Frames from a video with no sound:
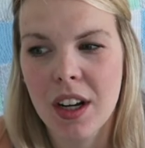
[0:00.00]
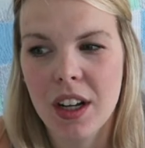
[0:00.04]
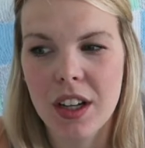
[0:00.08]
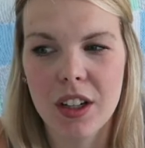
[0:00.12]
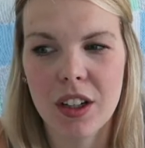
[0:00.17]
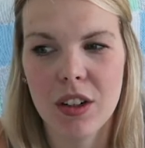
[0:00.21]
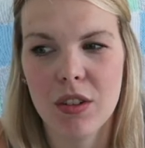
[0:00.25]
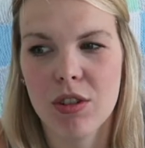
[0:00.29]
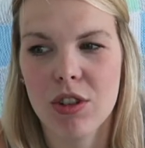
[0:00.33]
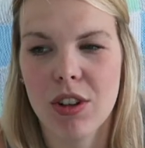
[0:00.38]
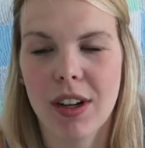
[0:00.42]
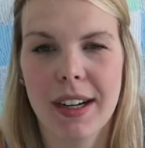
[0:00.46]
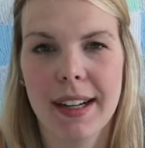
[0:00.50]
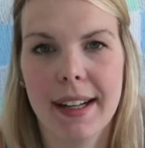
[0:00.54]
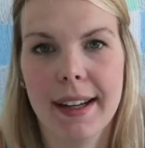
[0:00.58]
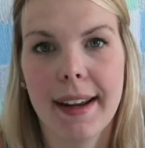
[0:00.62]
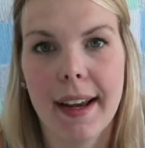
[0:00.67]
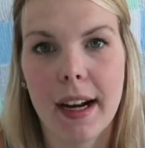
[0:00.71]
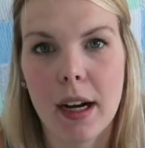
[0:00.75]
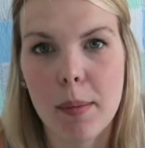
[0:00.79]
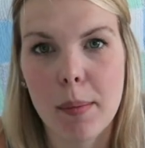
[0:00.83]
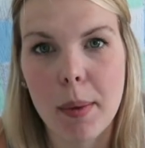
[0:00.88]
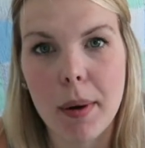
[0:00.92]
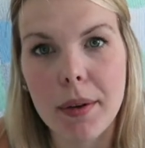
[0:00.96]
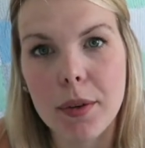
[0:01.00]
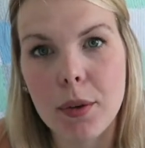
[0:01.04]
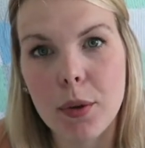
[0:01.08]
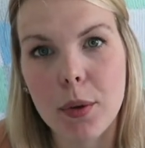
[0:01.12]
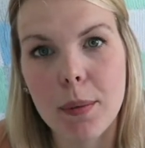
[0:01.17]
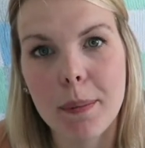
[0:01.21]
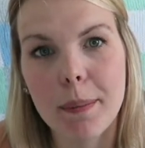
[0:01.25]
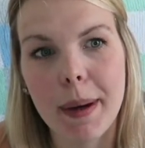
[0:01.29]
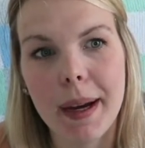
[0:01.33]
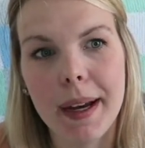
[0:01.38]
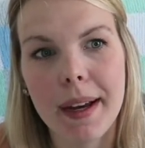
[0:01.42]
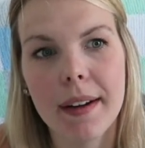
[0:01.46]
you know, try to get up onto a
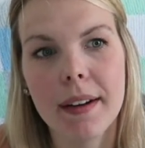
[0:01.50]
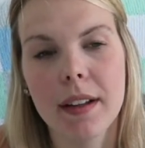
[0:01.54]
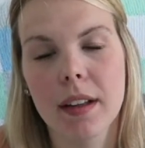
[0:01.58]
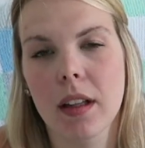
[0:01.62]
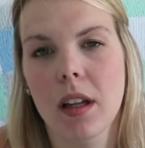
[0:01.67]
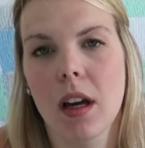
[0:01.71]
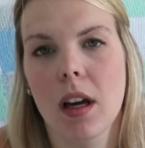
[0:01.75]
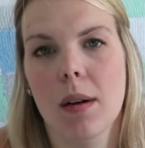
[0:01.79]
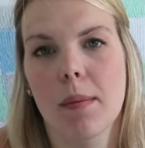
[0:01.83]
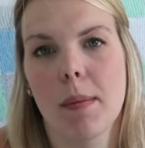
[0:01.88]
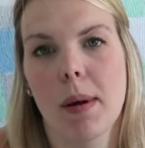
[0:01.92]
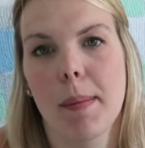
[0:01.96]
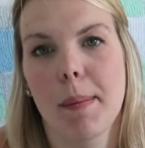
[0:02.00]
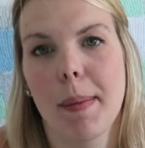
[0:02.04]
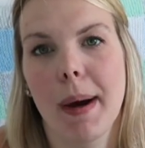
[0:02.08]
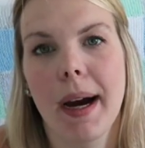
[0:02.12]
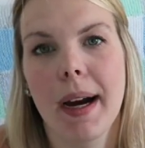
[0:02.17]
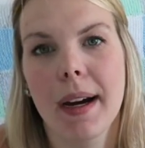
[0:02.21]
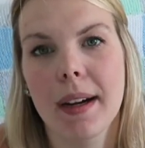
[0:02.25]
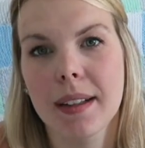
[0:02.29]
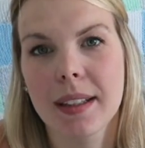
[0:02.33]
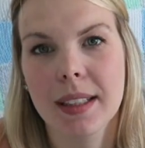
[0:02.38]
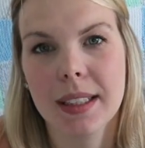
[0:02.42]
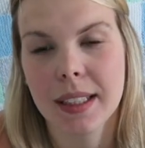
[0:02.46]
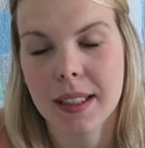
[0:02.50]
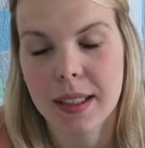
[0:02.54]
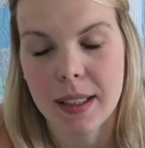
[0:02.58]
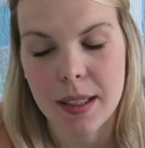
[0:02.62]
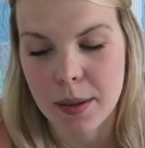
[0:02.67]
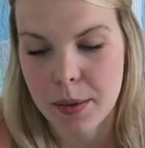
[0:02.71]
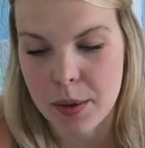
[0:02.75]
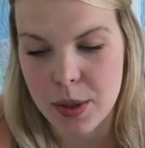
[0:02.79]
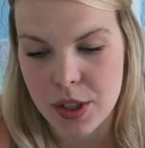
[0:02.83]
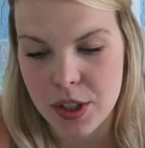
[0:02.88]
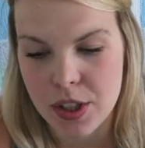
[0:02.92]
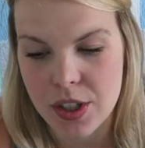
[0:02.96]
bed and lie on my back. Like, it
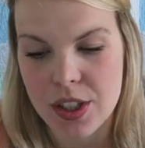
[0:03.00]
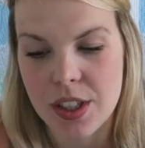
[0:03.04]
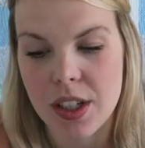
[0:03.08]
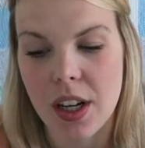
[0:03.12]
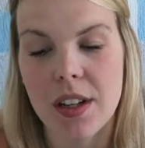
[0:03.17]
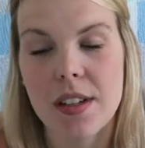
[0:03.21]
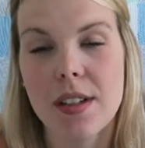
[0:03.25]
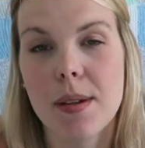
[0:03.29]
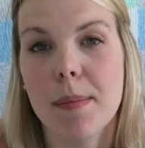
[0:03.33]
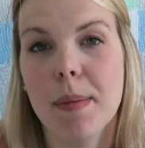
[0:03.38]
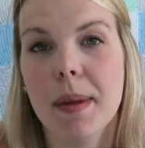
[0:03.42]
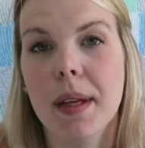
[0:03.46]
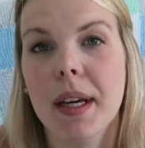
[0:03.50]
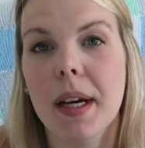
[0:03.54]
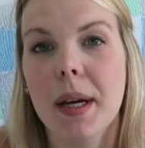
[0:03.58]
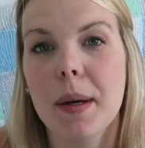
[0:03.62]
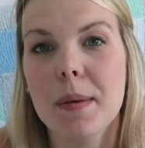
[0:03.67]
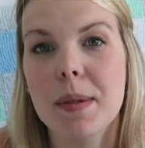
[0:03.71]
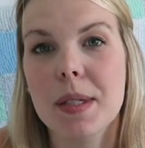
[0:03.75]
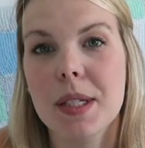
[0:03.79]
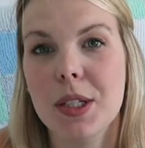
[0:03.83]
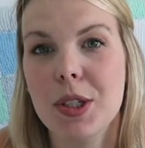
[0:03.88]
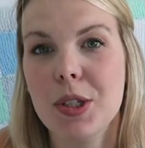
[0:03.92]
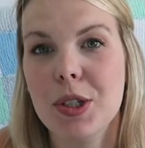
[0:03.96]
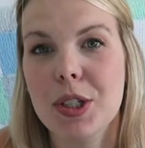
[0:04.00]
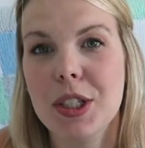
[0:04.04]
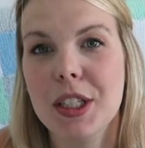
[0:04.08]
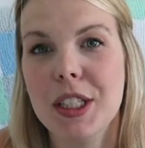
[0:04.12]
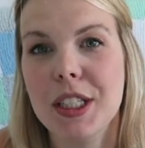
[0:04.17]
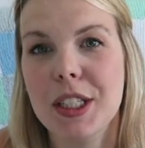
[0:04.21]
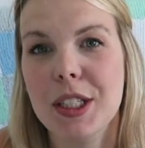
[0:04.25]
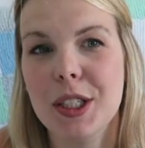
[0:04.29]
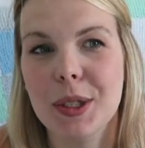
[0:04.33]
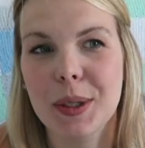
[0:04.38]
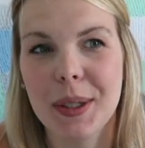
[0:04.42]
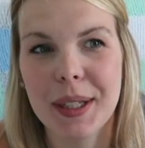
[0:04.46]
was just not something I was interested
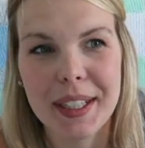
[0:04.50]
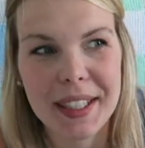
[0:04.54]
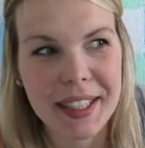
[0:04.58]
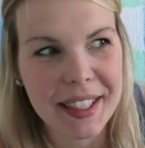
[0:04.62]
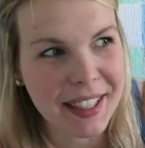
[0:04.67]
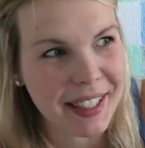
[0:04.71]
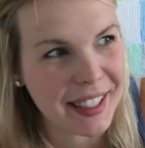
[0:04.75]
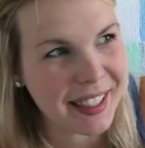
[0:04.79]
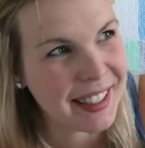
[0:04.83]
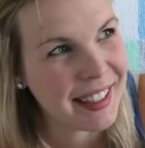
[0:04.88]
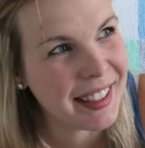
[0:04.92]
in doing.